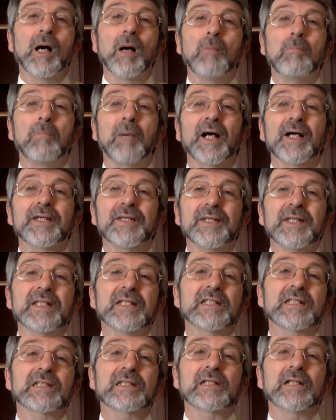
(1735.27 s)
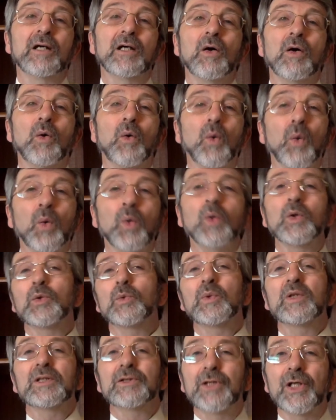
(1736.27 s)
By this all
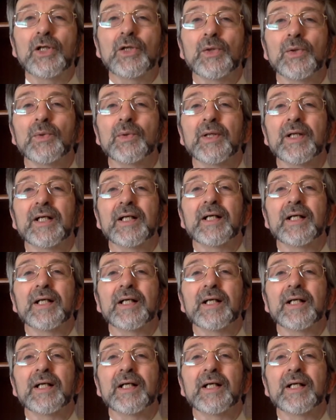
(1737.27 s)
will know